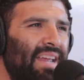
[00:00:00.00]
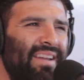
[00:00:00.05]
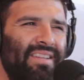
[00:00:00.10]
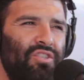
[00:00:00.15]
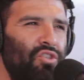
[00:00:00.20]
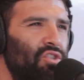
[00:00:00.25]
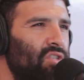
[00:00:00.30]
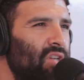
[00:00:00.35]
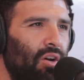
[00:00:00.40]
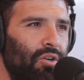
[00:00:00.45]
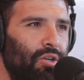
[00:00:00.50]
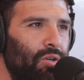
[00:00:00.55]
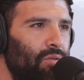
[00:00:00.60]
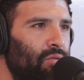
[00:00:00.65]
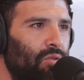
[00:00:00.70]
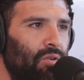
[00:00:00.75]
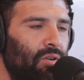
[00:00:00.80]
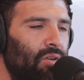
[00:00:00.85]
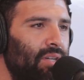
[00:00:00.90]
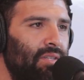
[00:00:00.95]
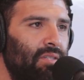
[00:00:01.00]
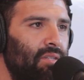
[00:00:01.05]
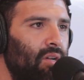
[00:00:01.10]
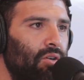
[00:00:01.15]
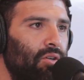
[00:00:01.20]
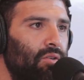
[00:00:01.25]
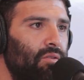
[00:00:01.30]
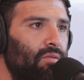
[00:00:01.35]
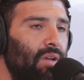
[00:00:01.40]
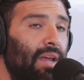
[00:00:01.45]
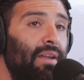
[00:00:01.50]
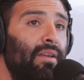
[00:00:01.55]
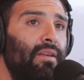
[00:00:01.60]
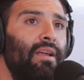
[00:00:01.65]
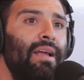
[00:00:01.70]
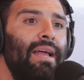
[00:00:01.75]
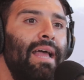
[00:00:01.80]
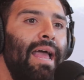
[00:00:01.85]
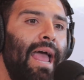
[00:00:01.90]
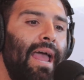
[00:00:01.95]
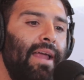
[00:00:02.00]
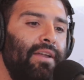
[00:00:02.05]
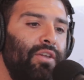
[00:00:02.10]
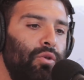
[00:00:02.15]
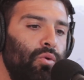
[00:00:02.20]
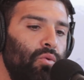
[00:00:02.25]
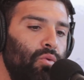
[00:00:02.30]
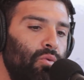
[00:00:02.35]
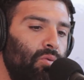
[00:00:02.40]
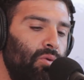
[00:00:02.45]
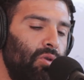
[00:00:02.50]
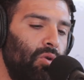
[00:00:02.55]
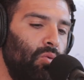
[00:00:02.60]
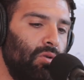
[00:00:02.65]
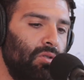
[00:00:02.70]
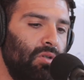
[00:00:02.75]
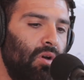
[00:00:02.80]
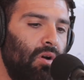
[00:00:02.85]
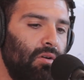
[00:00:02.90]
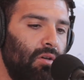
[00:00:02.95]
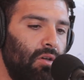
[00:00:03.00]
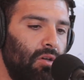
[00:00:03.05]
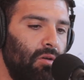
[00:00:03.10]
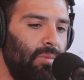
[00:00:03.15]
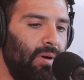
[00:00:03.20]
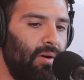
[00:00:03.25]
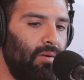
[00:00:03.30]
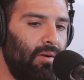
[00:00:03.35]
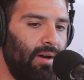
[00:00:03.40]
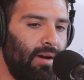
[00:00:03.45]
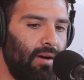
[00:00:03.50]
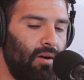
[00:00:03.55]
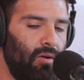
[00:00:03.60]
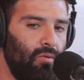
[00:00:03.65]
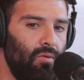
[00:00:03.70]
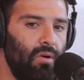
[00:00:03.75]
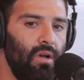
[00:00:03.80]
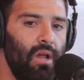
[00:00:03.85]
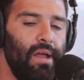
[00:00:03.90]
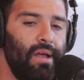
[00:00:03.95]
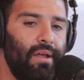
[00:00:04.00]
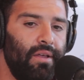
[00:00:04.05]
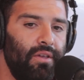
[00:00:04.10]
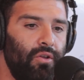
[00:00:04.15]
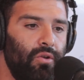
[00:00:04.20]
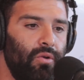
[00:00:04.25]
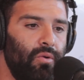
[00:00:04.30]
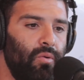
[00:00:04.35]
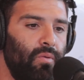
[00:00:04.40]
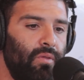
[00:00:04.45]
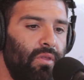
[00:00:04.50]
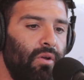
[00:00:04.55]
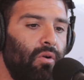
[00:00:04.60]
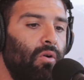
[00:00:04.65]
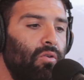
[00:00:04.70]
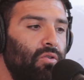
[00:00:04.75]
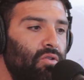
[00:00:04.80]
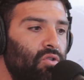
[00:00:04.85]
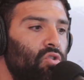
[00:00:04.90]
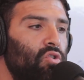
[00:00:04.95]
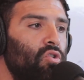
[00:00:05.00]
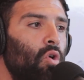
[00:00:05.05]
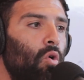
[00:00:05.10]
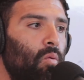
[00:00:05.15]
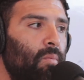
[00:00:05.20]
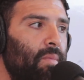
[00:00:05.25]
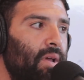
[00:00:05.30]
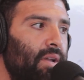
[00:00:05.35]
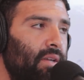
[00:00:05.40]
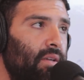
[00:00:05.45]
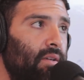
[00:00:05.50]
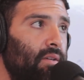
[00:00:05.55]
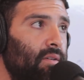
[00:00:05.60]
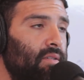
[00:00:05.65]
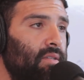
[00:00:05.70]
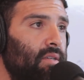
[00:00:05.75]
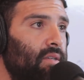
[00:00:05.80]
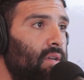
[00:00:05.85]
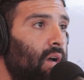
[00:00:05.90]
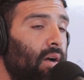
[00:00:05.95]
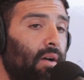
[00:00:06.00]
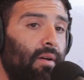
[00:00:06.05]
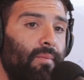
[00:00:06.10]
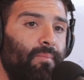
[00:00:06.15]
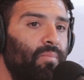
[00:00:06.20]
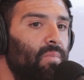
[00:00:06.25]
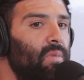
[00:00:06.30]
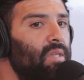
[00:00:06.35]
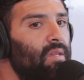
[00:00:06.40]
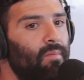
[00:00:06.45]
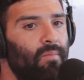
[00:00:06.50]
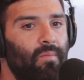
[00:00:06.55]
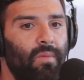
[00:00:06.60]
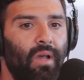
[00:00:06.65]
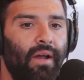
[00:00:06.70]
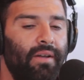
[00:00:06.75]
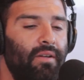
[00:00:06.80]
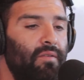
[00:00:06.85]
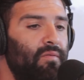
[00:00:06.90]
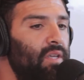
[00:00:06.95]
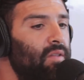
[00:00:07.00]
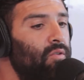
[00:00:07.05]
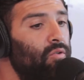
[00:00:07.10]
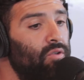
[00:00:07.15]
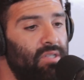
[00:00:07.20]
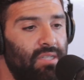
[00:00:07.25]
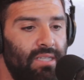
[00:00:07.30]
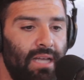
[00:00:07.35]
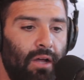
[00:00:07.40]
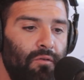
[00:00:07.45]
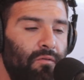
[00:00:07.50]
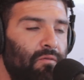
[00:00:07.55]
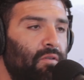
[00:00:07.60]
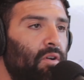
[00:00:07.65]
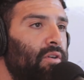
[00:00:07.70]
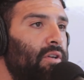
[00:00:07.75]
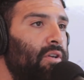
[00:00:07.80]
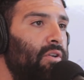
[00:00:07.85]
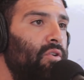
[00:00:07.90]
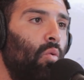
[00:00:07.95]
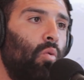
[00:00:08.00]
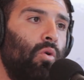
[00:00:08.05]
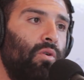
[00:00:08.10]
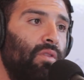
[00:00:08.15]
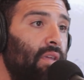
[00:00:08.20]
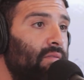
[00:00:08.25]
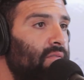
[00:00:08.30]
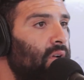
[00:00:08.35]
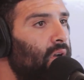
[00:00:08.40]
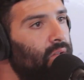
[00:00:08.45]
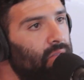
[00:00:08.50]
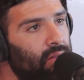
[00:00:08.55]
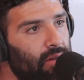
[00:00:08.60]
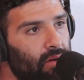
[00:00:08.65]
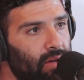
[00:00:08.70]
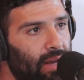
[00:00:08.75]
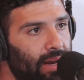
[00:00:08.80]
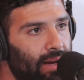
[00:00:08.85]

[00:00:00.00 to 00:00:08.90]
And it's just not good for and you were talking about how there are so many kind of either self-funded or they've got a little